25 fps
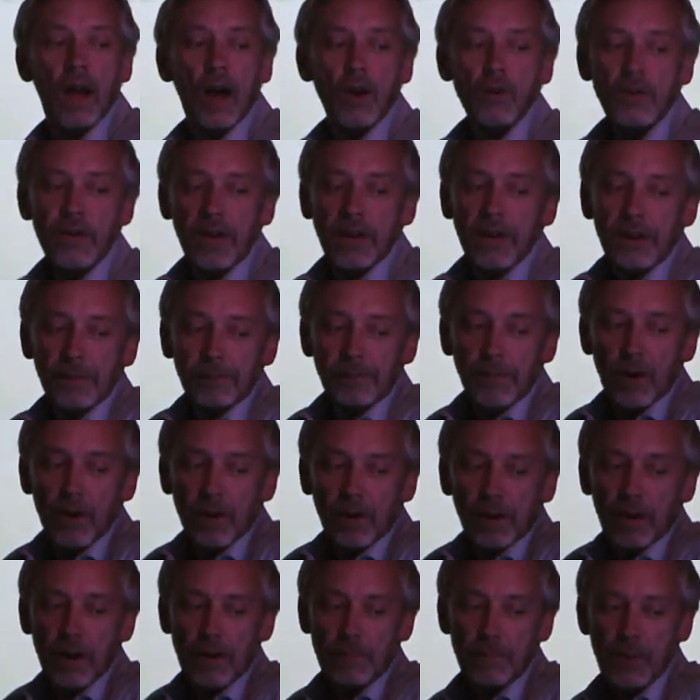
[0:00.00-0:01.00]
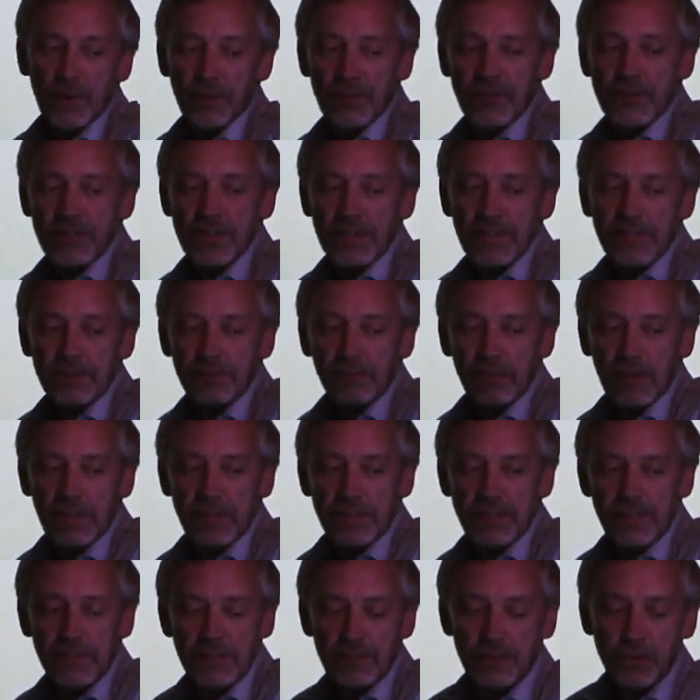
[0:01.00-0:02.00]
Okay, hypotheses
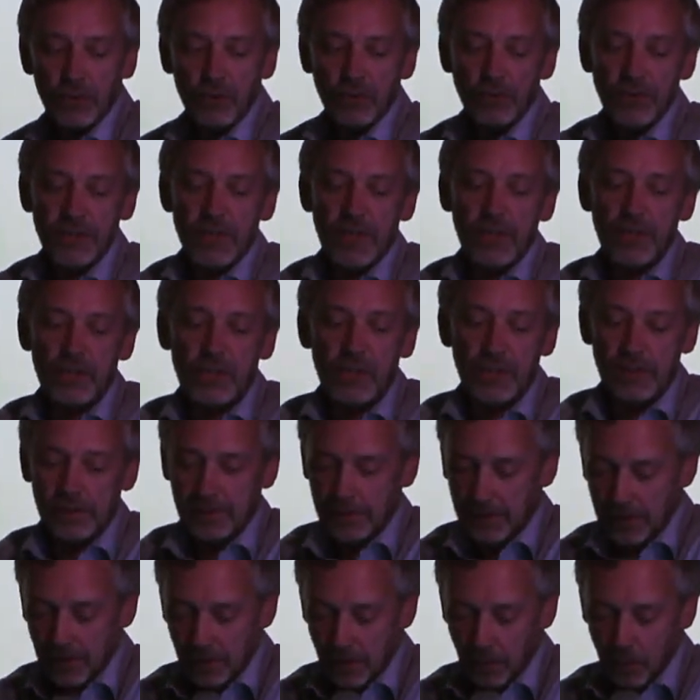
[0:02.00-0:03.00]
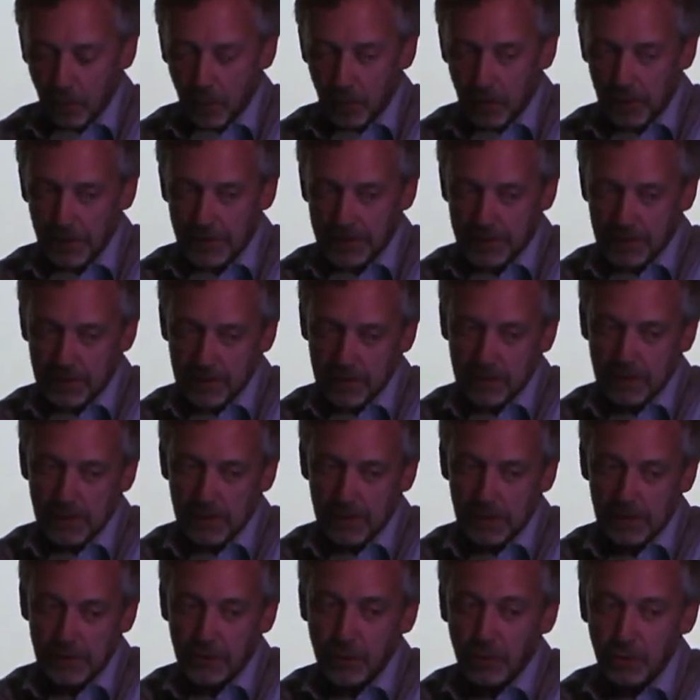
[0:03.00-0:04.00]
related to
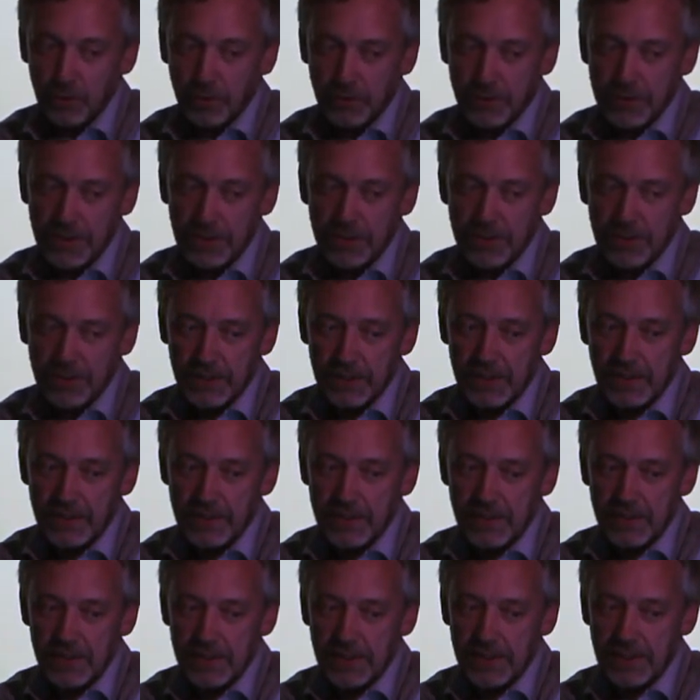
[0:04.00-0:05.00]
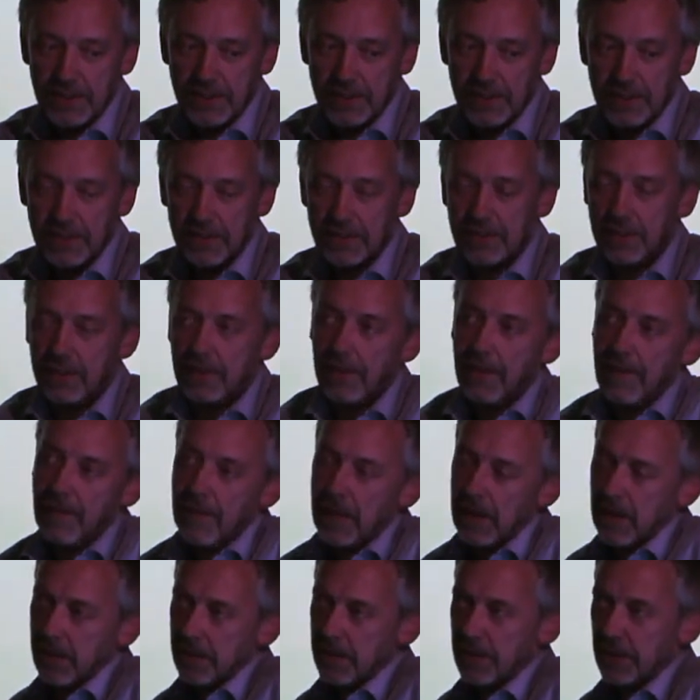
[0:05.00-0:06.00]
what causes these diseases.
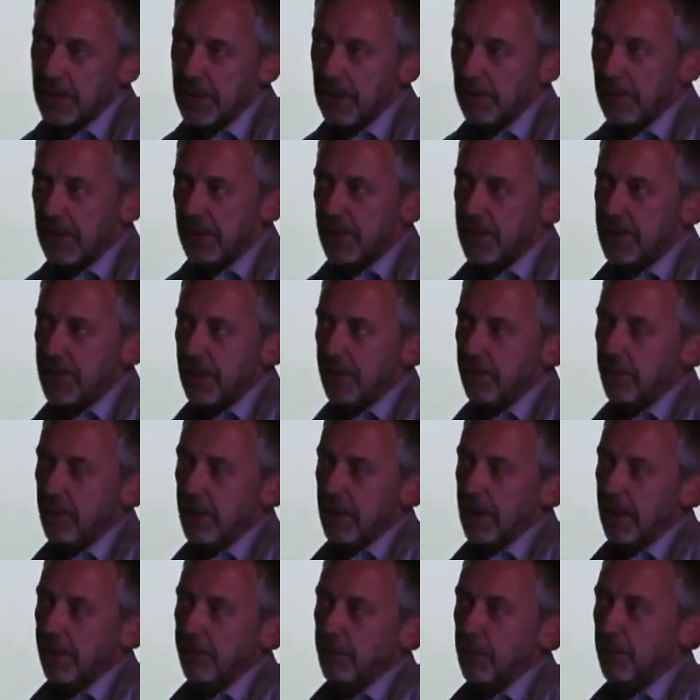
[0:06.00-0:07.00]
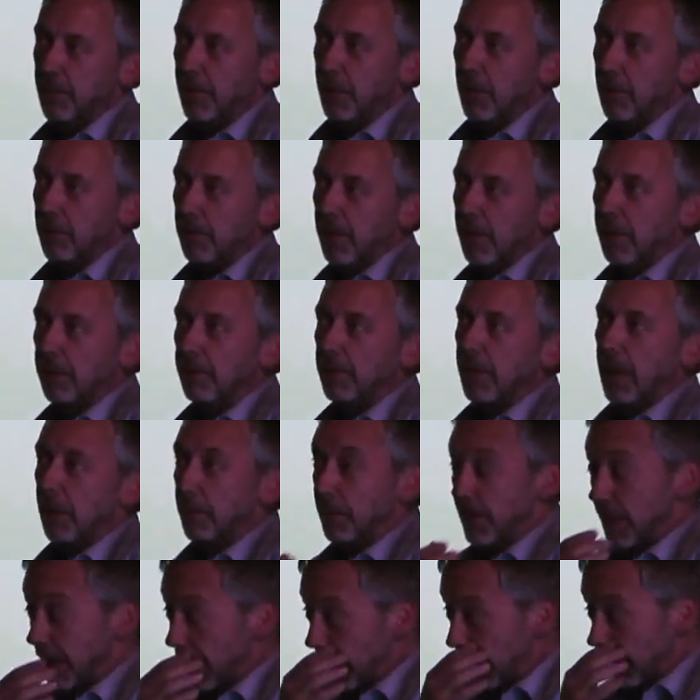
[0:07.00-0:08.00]
To some extent we have a problem,
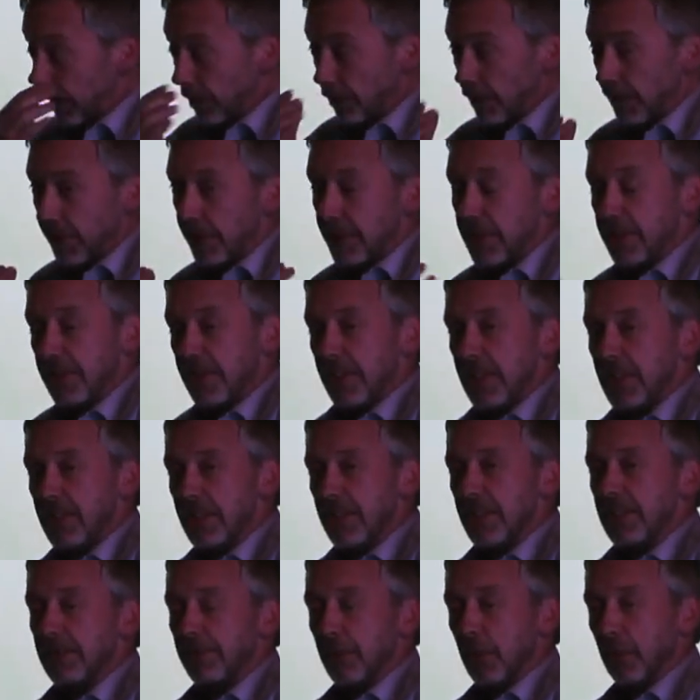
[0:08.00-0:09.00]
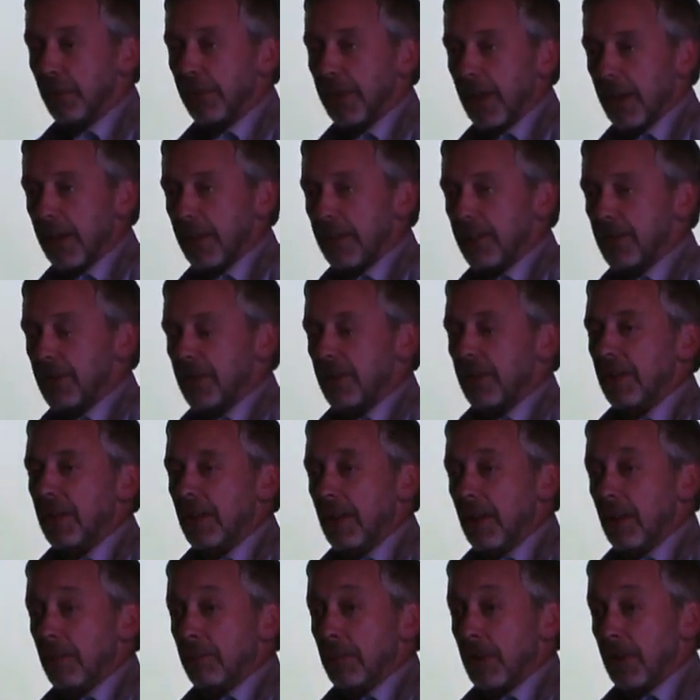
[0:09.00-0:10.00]
particularly with diseases of old age.
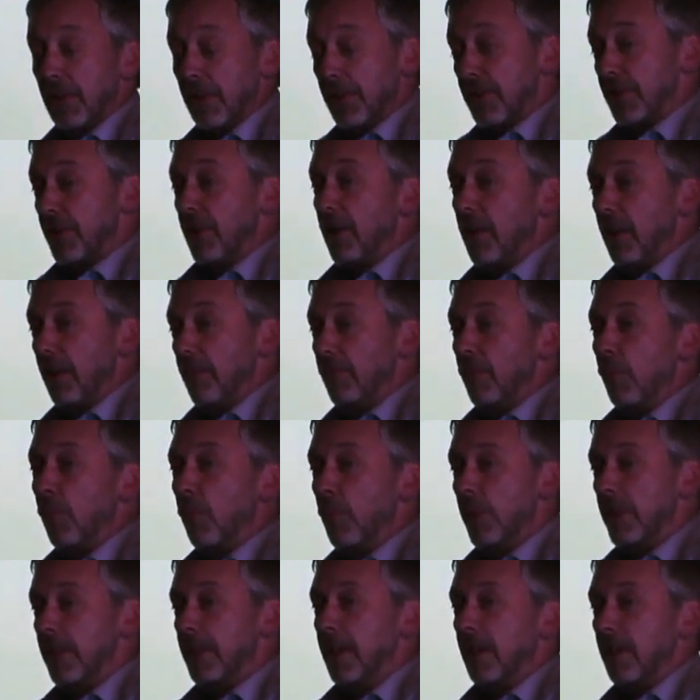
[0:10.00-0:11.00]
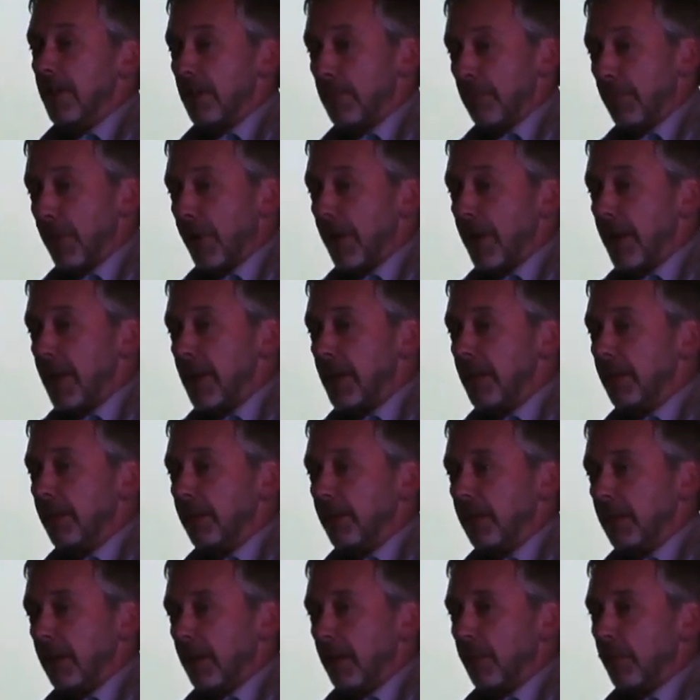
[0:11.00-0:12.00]
By the time we get the brain,
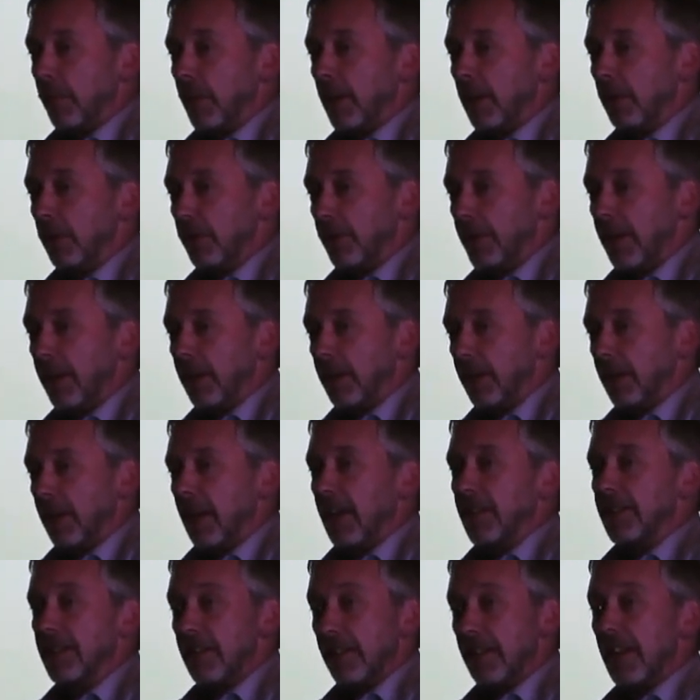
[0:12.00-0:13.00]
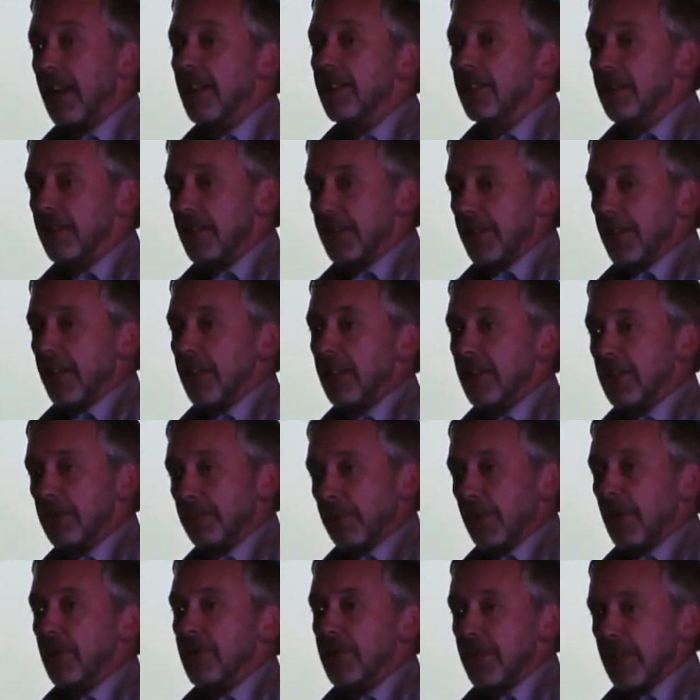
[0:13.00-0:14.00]
we're looking at an end
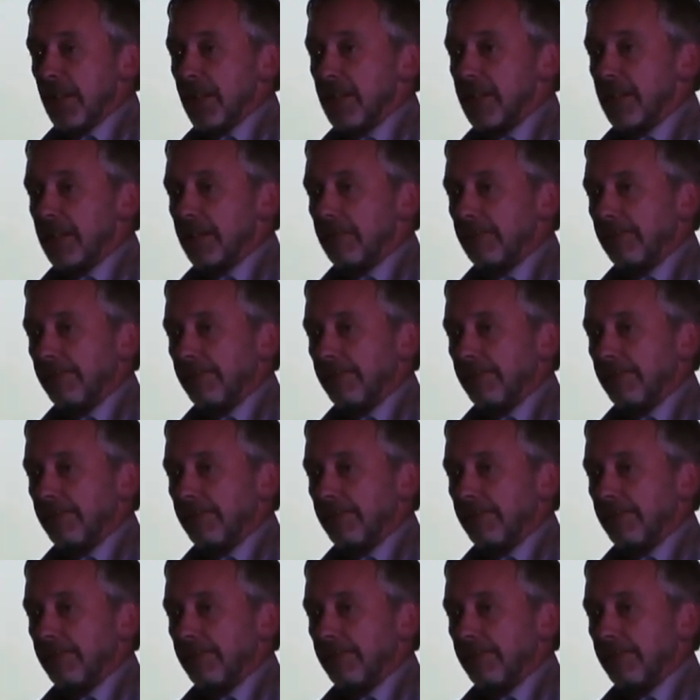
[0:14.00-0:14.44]
stage process.